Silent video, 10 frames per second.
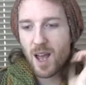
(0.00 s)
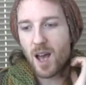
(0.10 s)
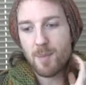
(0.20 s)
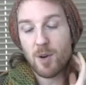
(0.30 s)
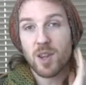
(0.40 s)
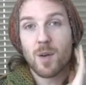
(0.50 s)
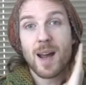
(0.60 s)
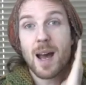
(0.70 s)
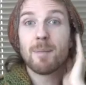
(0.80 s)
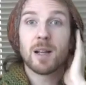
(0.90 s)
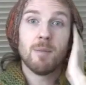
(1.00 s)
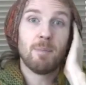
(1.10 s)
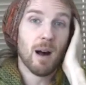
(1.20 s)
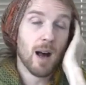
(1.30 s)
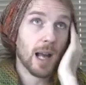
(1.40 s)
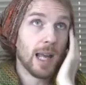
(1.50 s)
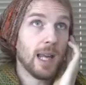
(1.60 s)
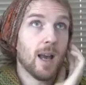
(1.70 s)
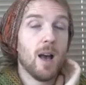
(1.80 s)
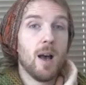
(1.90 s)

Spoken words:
Although I am going to buy